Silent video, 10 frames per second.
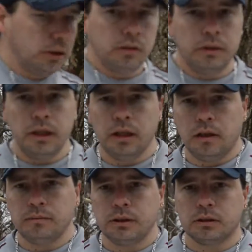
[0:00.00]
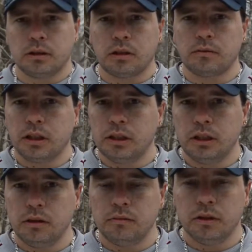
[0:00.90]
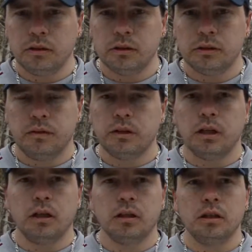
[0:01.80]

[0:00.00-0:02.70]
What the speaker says: anyway, you know, I'm just gonna continue doing this video log.